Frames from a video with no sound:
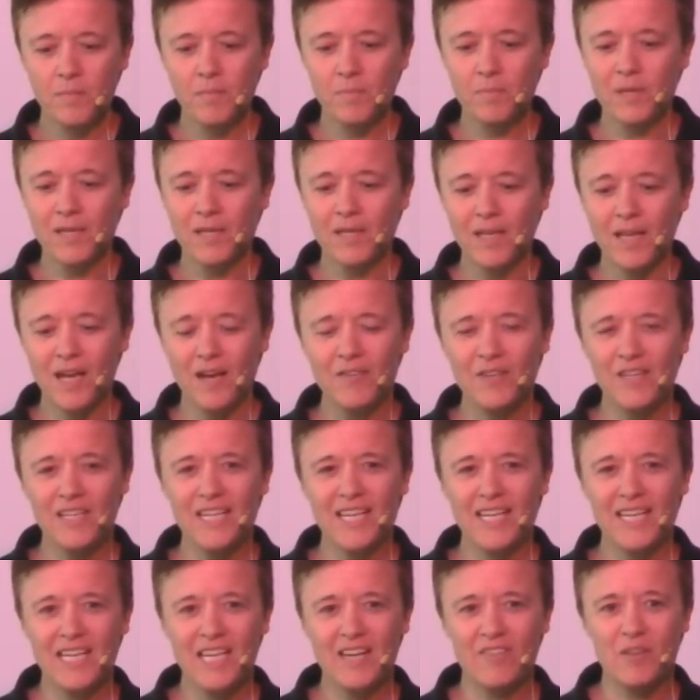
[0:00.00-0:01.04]
But loving
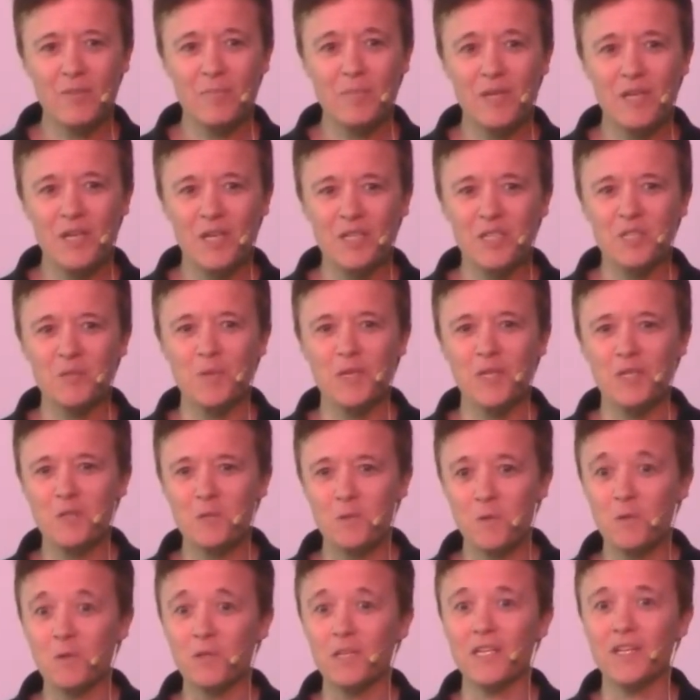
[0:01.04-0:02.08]
and giving because we
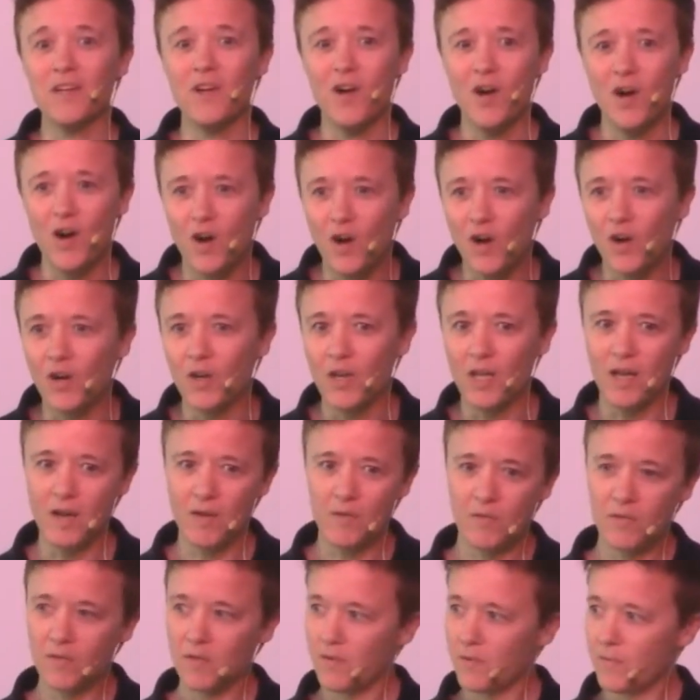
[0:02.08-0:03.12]
truly are
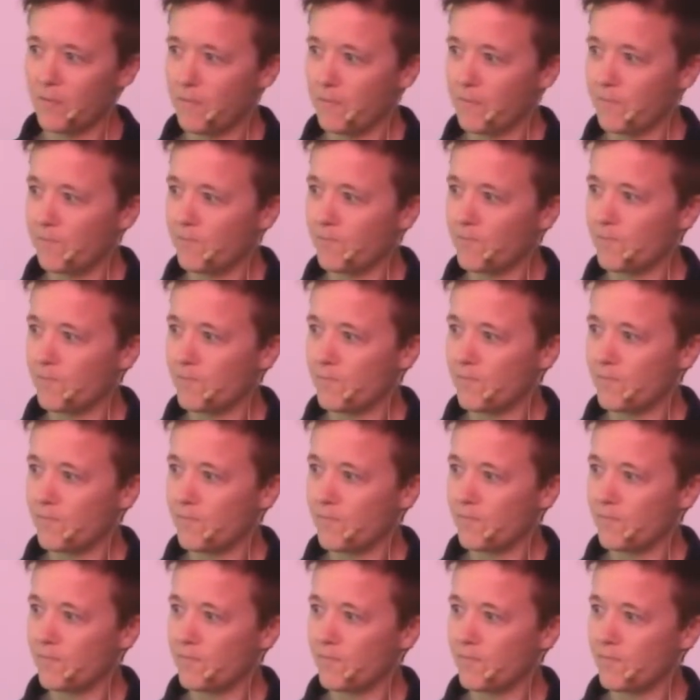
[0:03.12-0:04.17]
love.
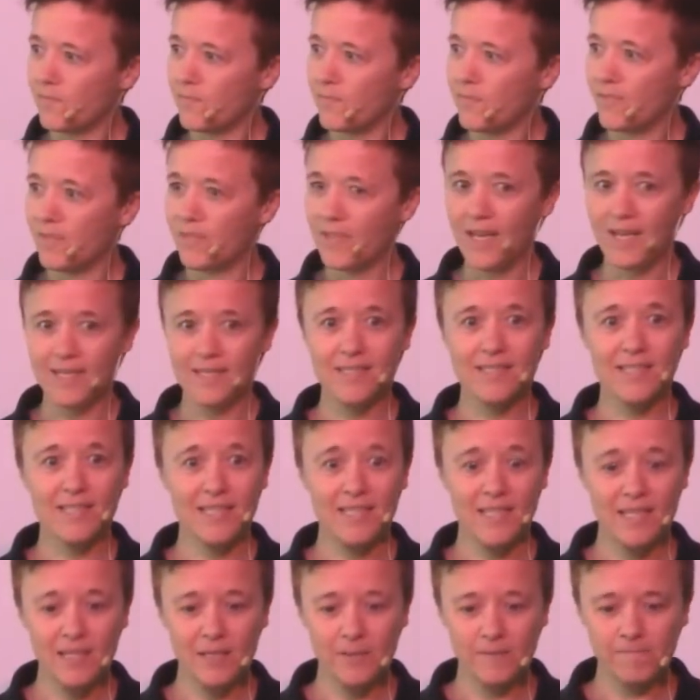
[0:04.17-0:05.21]
That's the
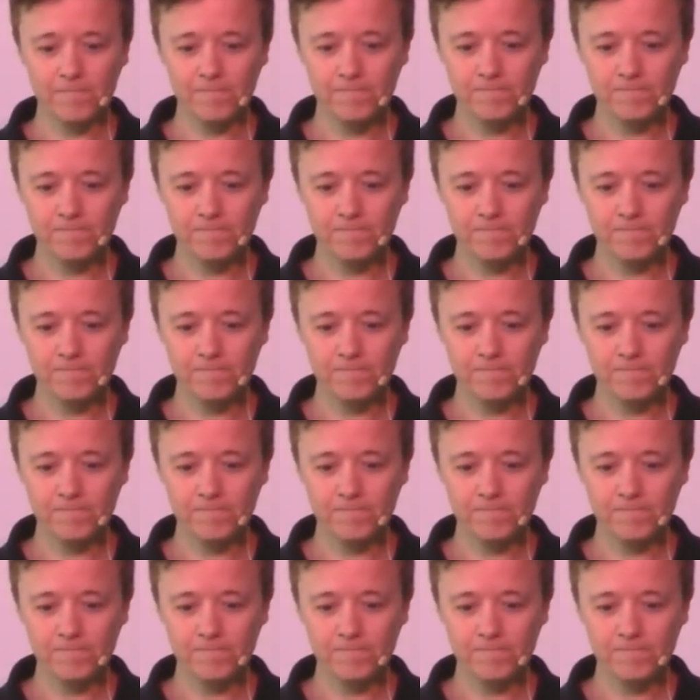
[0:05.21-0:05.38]
key.